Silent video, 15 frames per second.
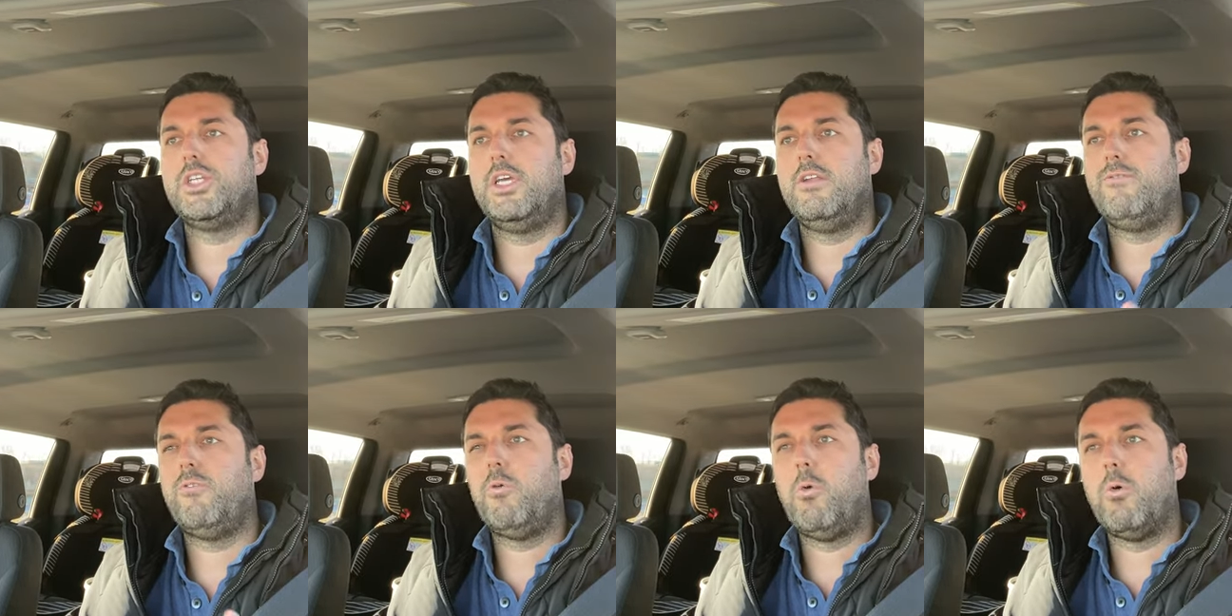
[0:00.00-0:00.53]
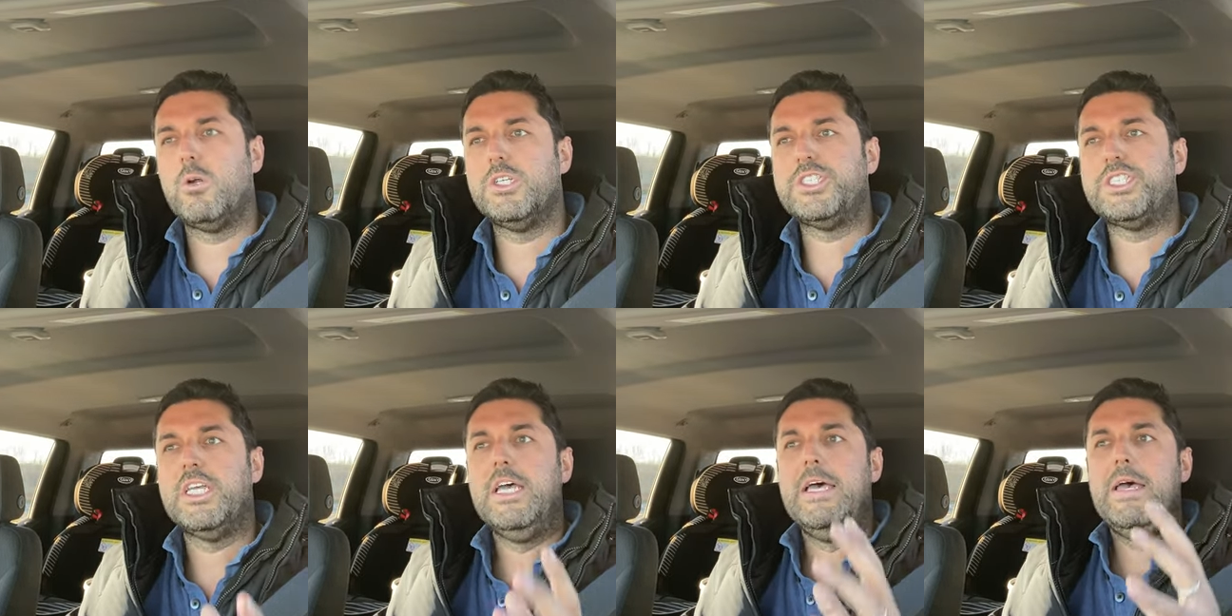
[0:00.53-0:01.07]
And of
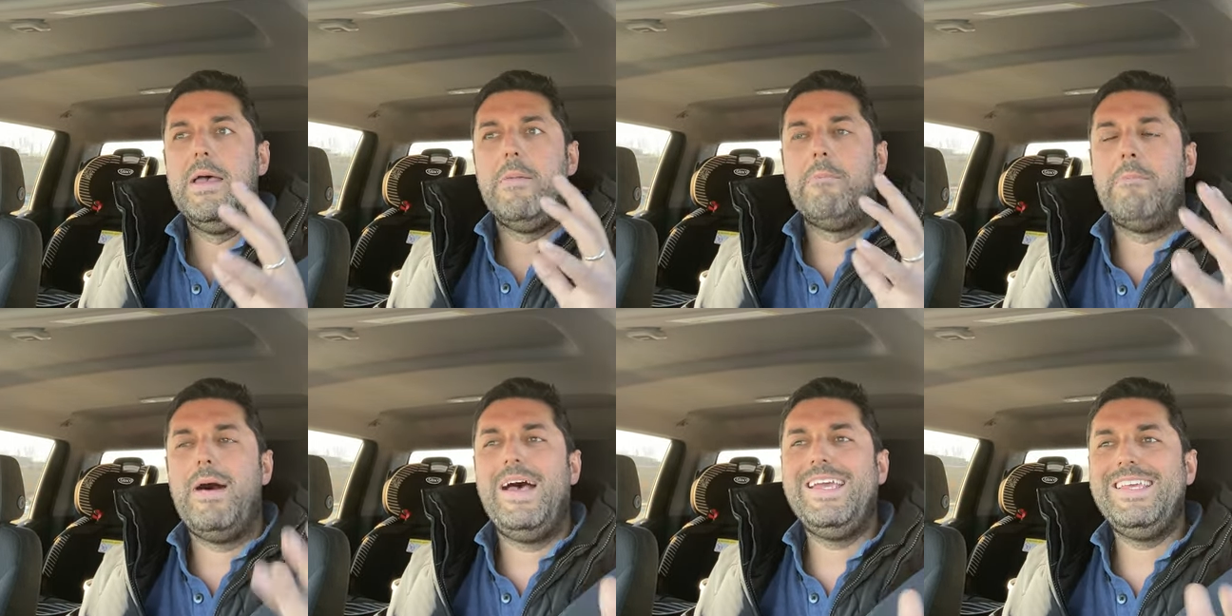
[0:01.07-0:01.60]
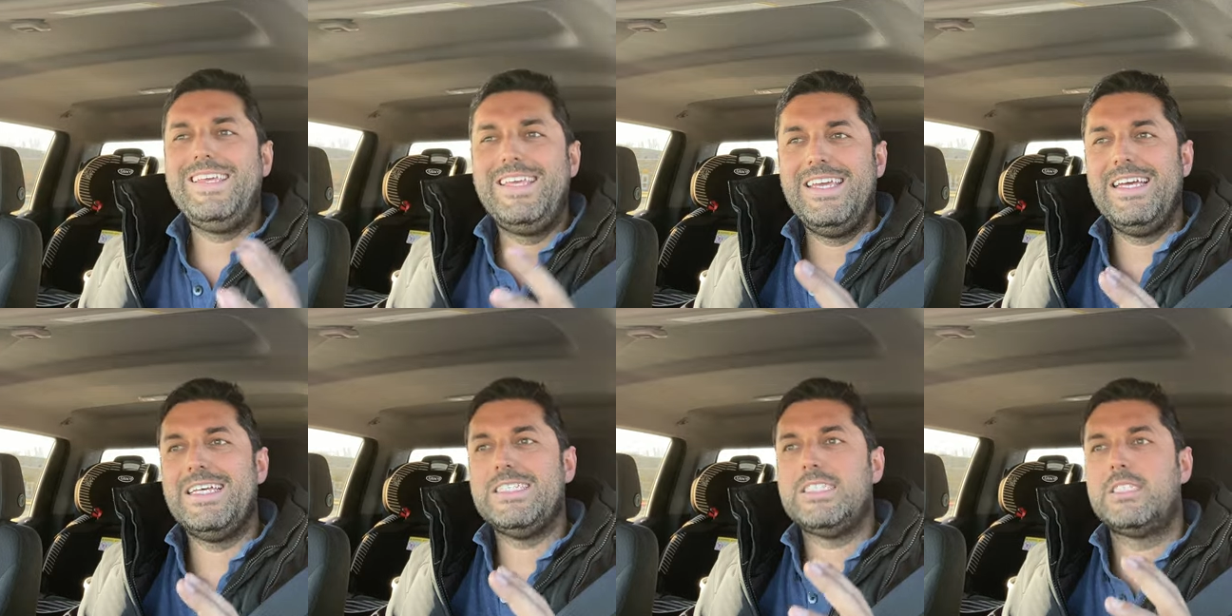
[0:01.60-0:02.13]
course, my
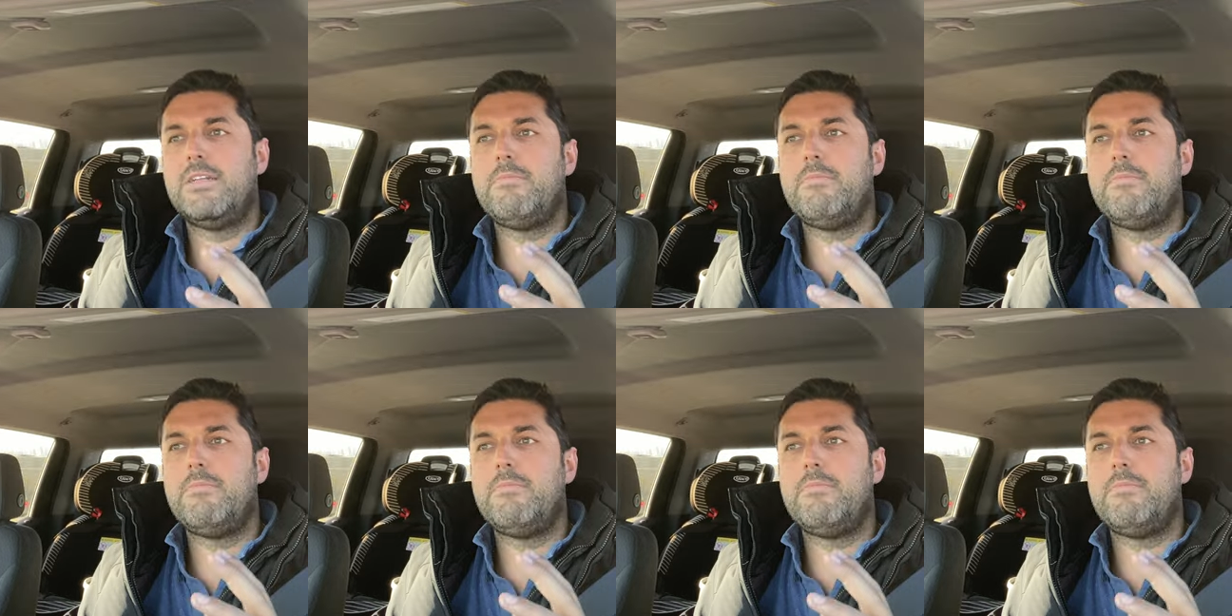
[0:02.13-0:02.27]
guess